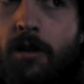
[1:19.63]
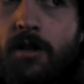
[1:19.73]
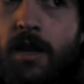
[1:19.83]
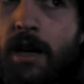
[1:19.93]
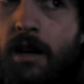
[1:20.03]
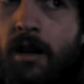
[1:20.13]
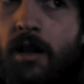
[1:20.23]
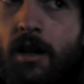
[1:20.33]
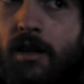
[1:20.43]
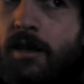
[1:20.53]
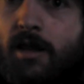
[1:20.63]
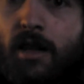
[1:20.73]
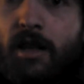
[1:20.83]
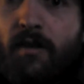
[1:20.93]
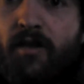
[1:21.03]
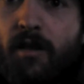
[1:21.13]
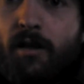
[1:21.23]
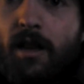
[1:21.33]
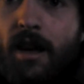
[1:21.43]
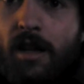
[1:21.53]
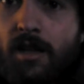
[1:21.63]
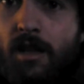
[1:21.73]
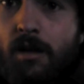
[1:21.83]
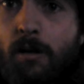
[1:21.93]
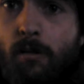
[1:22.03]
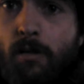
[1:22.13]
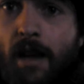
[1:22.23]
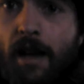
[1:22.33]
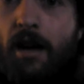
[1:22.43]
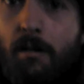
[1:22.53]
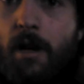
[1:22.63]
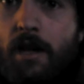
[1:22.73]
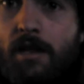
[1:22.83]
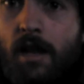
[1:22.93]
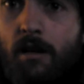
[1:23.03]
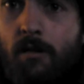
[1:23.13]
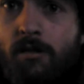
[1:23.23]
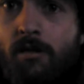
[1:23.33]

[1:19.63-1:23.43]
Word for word: there's like a selected few that actually do that on my channel,